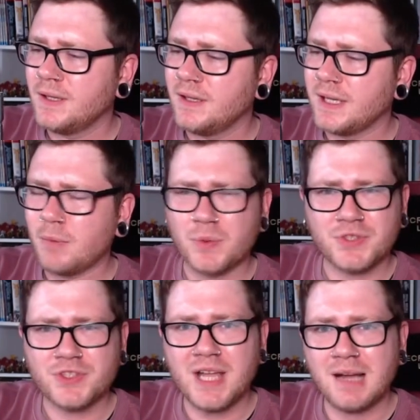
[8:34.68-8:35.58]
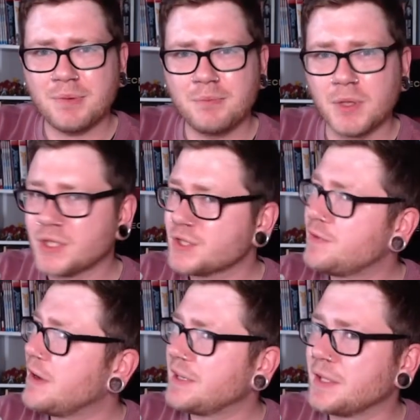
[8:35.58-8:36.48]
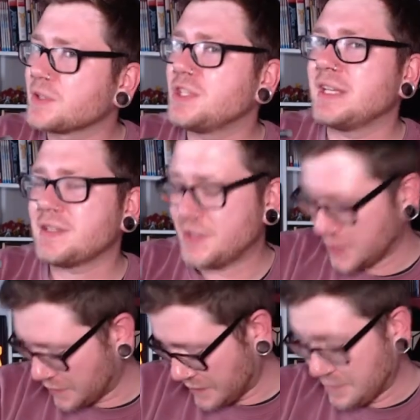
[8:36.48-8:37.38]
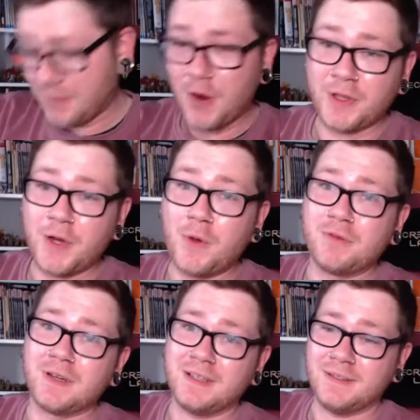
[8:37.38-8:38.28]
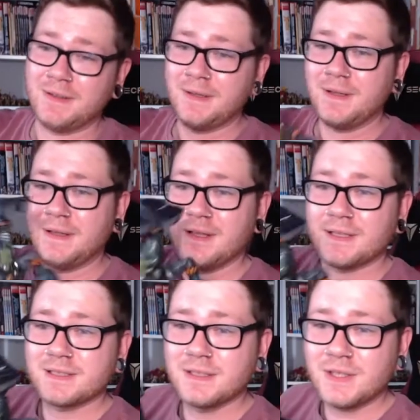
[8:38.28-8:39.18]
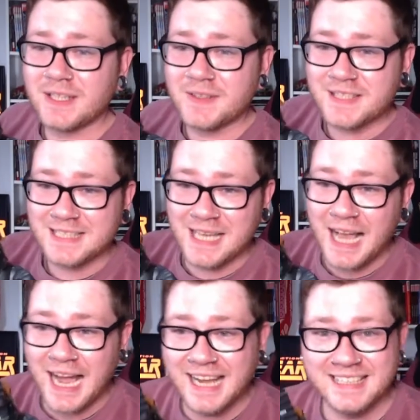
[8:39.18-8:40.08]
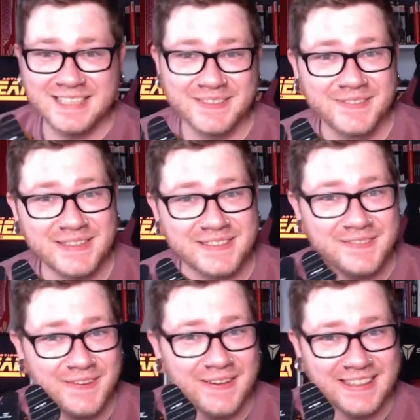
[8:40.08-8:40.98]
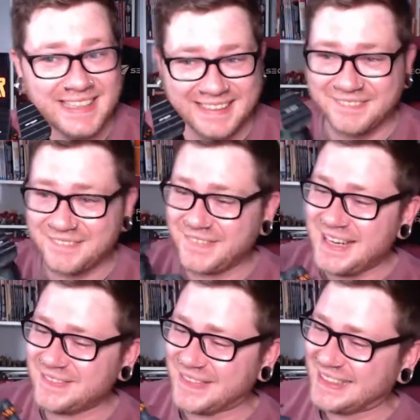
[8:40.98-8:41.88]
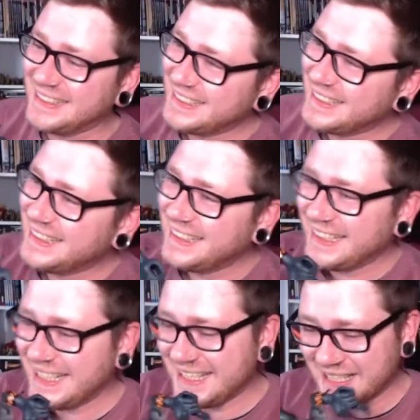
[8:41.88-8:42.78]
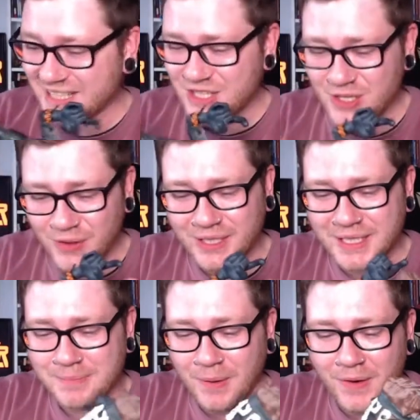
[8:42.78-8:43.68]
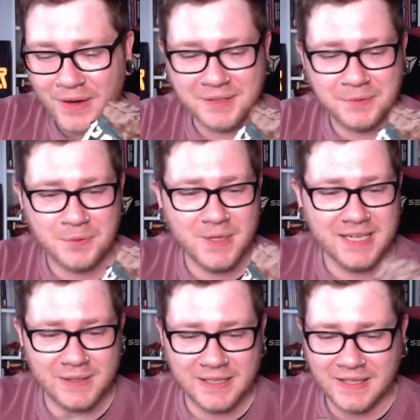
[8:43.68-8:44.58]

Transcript: it won't snap, but there's very little chance of him falling over. Let's look at the size of his fucking feet, man. He's a chunky boy, really